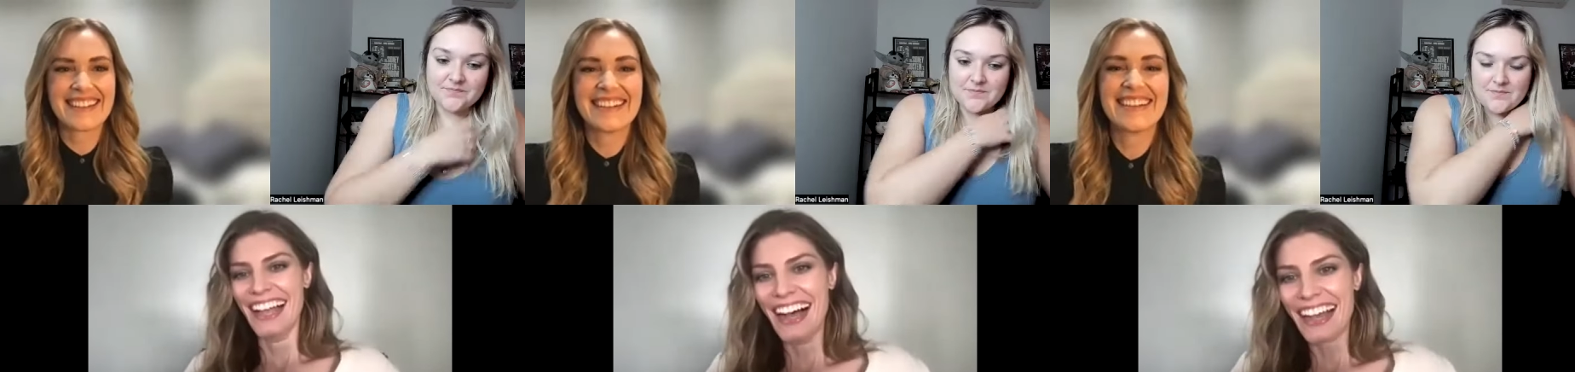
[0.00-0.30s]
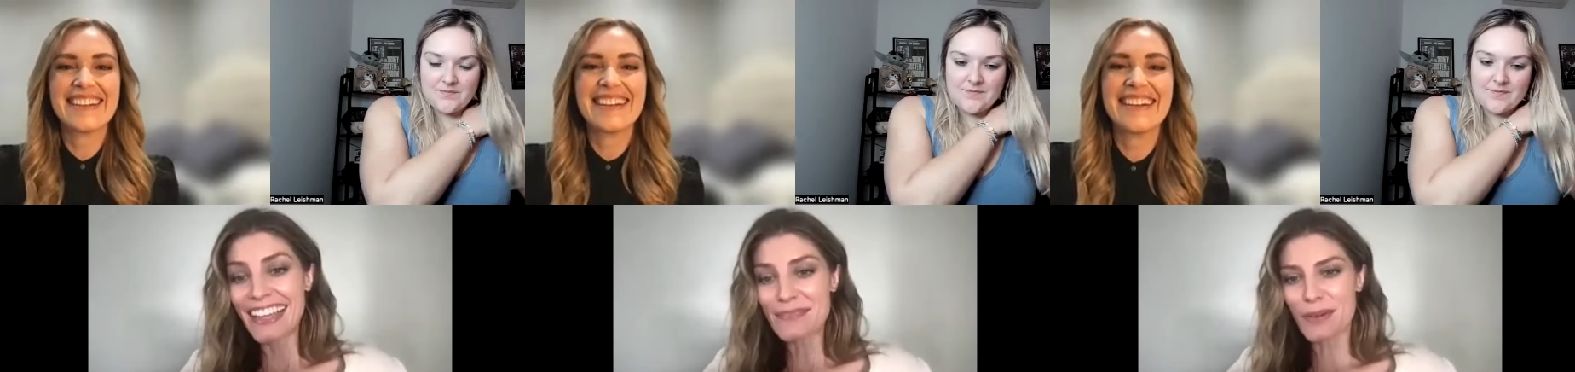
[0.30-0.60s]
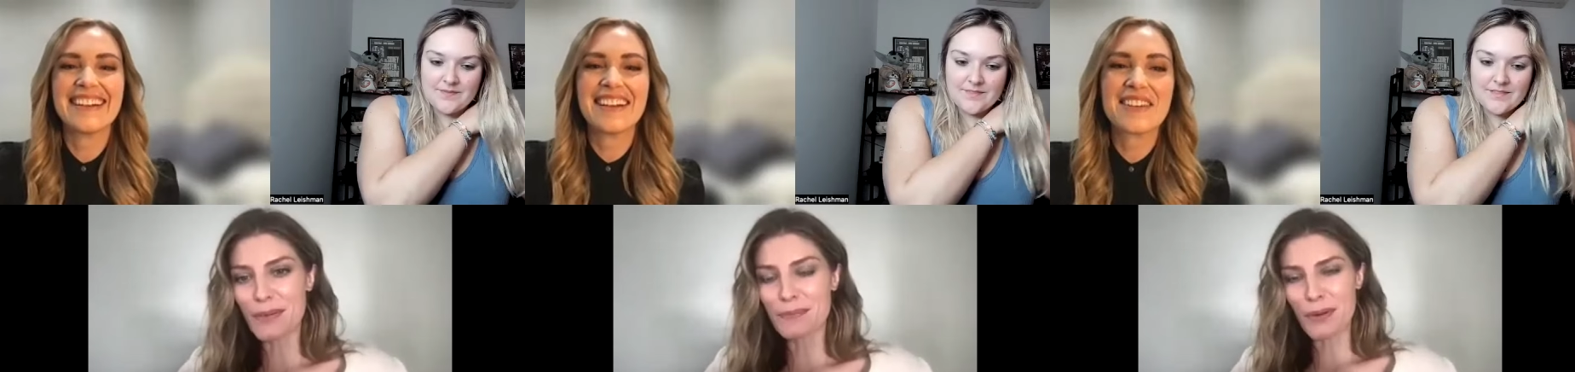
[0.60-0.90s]
Speaker 1: Yeah,
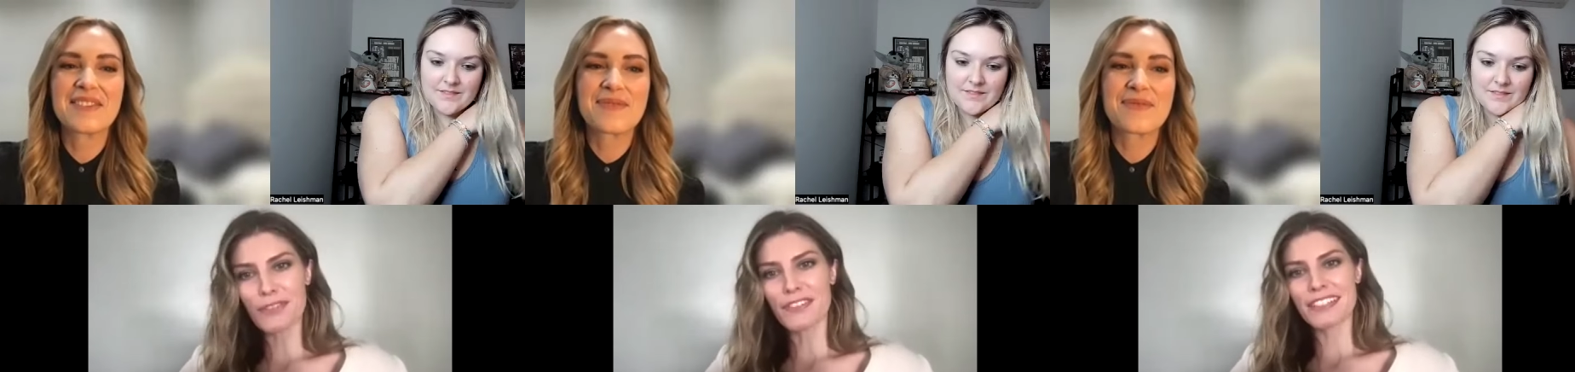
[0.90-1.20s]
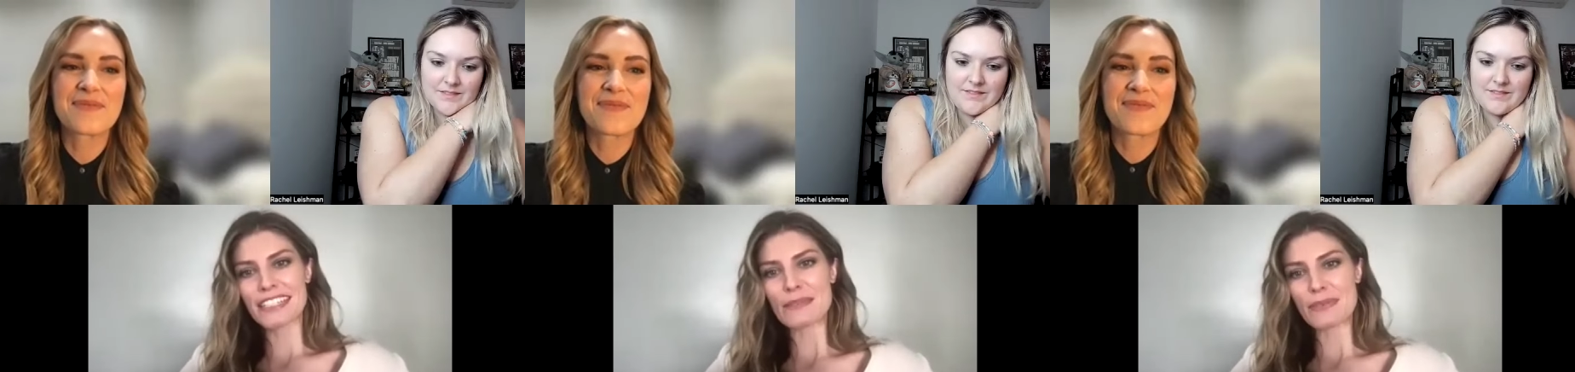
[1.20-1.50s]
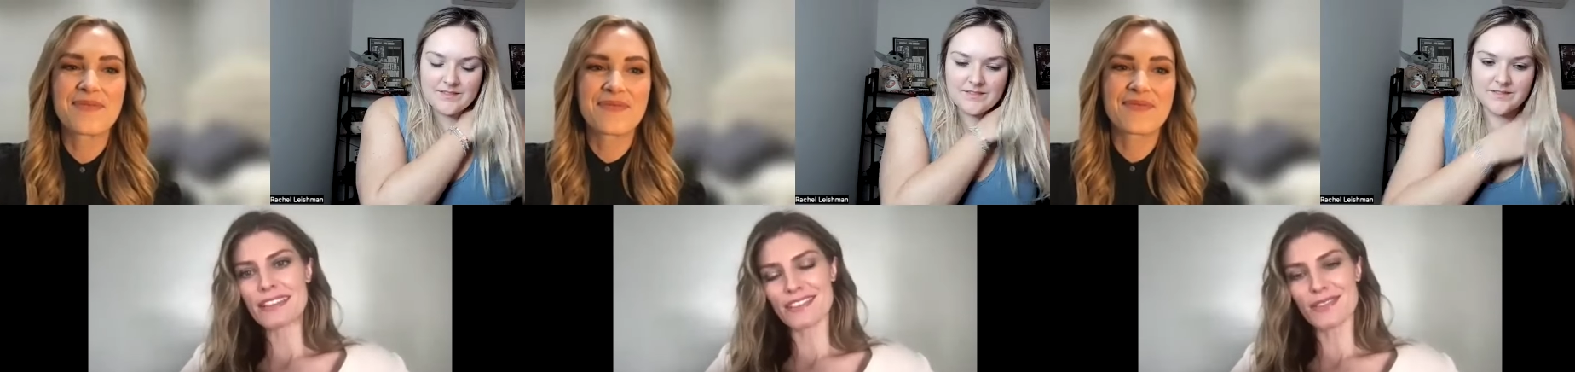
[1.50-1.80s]
both both of our
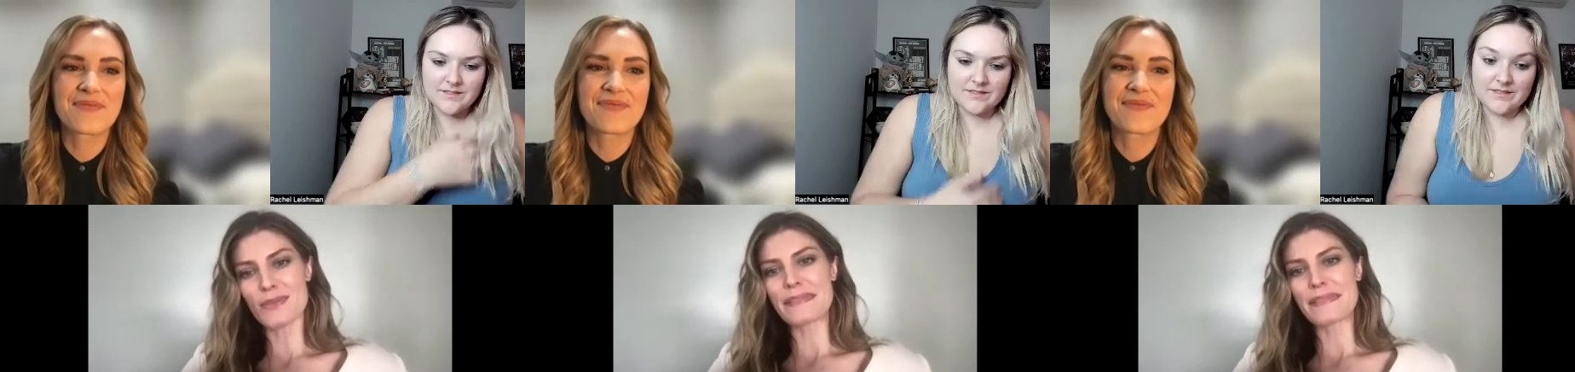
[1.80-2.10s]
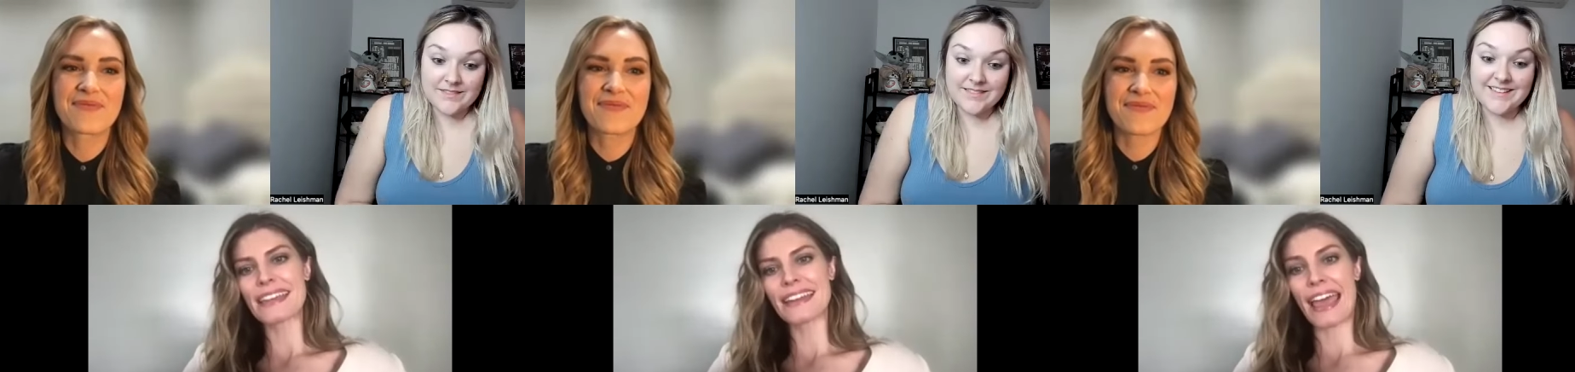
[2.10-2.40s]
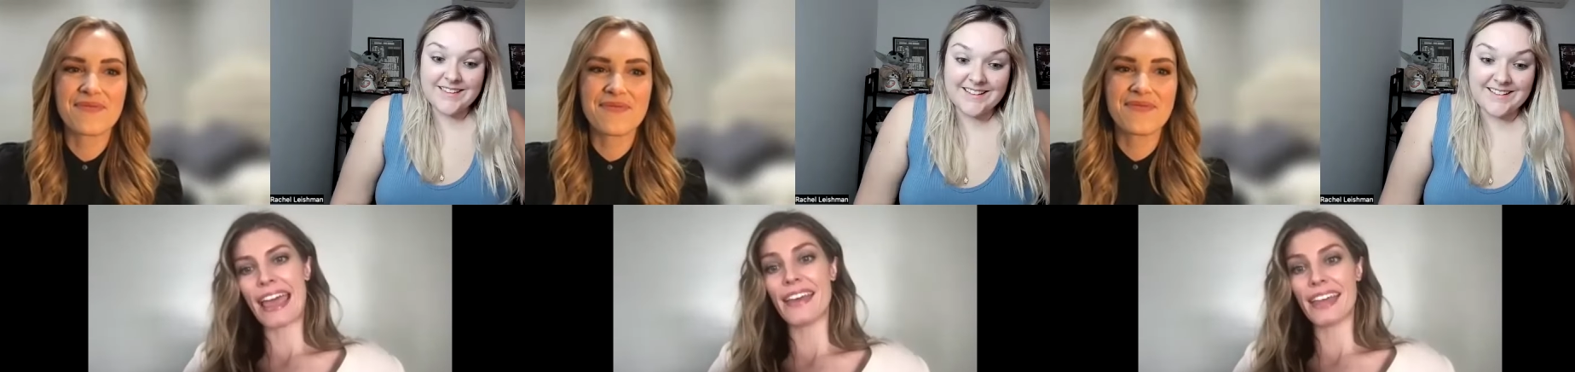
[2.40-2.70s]
DPs are women,
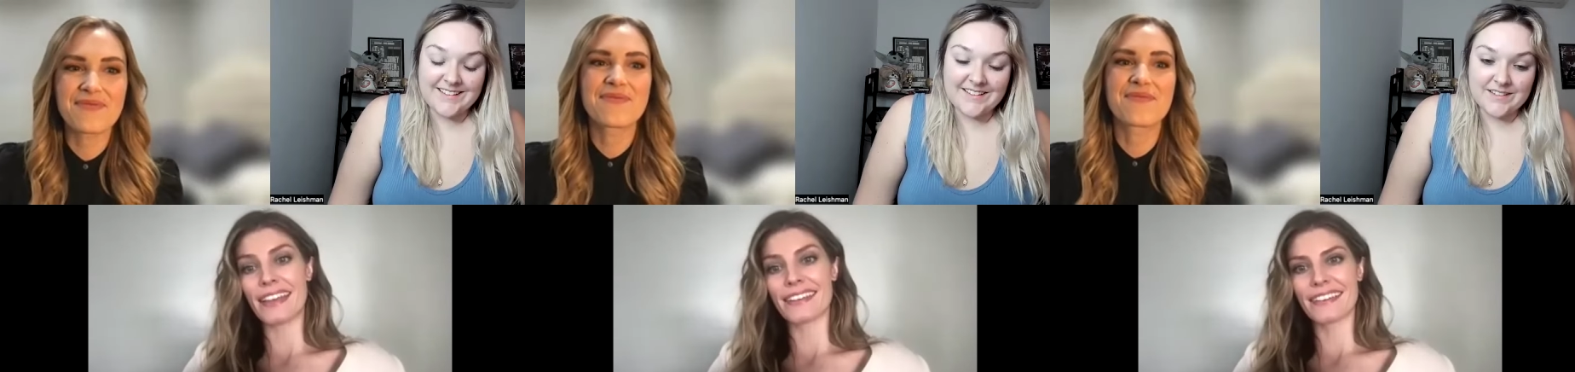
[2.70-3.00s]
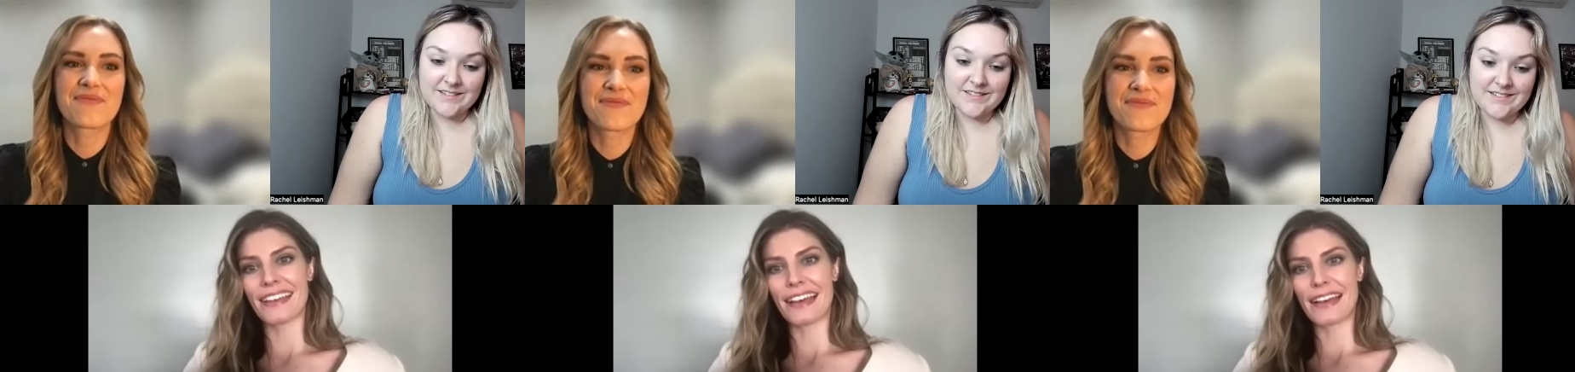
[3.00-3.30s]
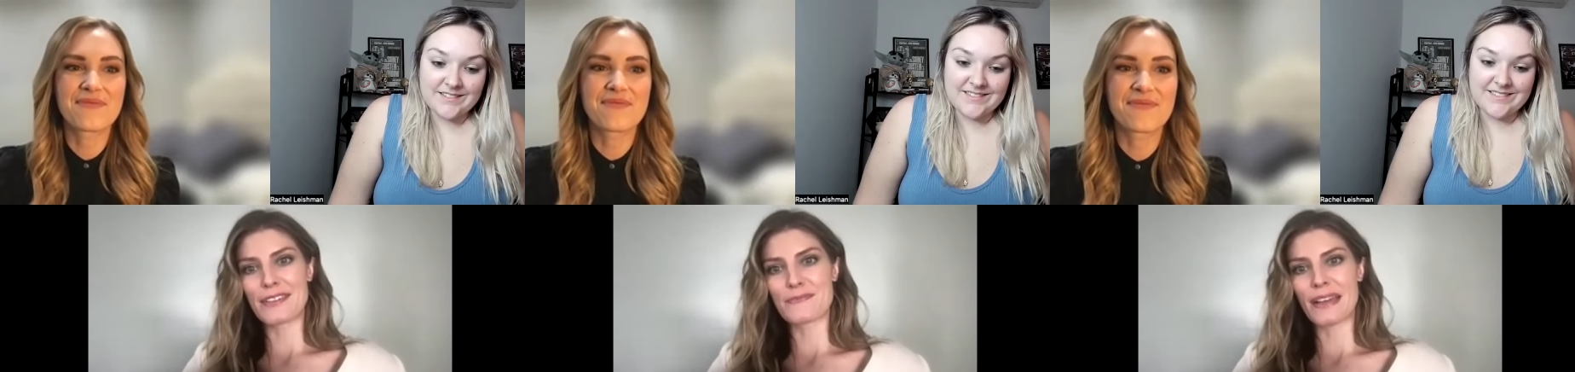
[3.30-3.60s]
and then
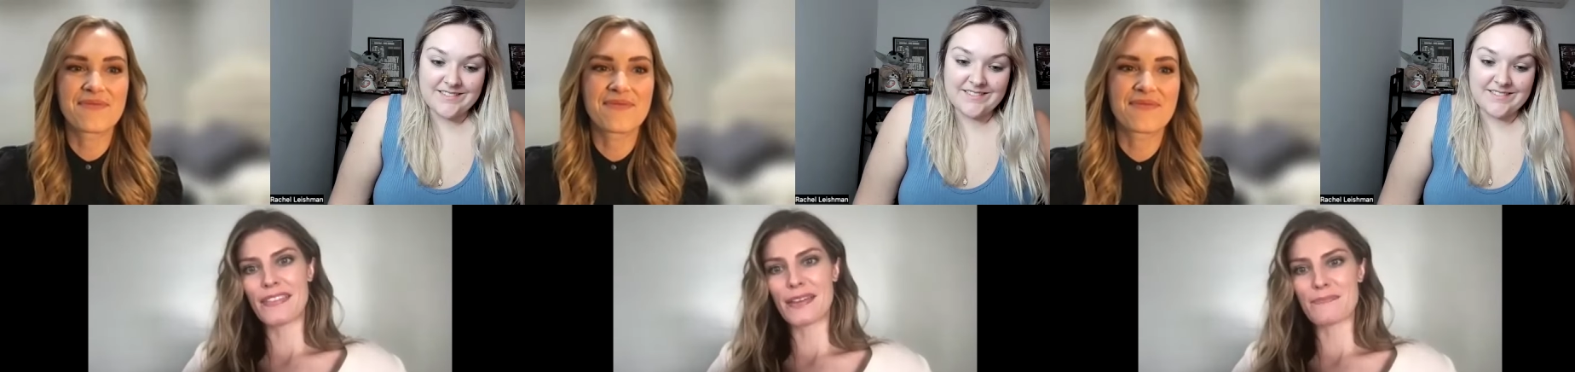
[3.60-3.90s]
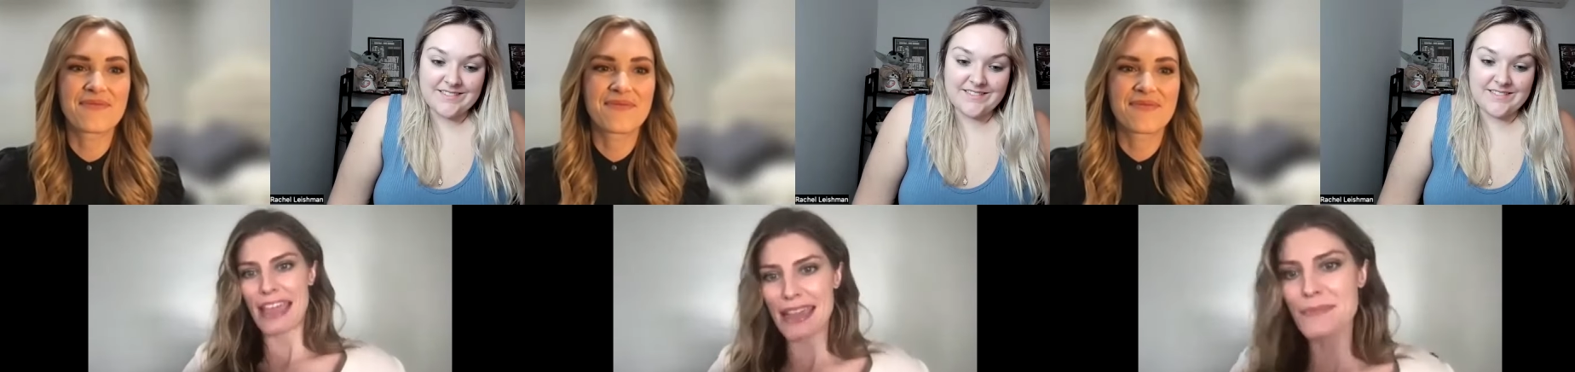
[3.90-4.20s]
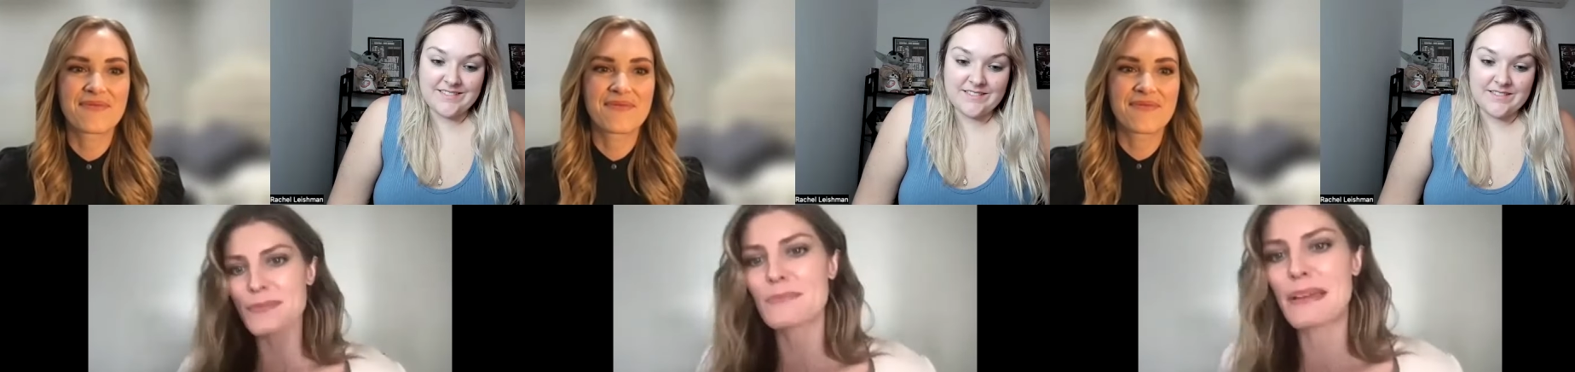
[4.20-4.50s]
um, and then Pam
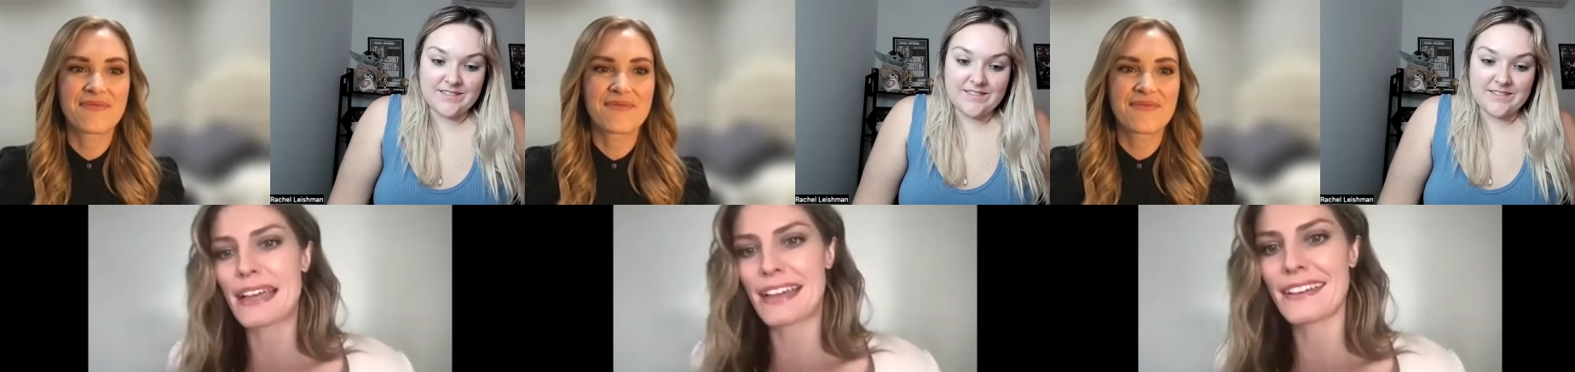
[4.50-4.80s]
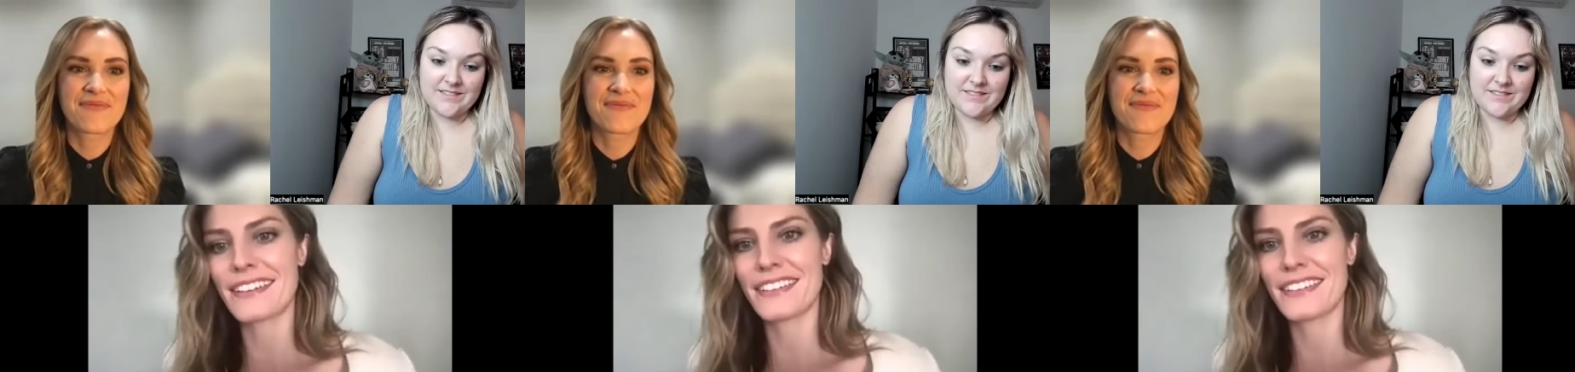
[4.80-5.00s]
was back,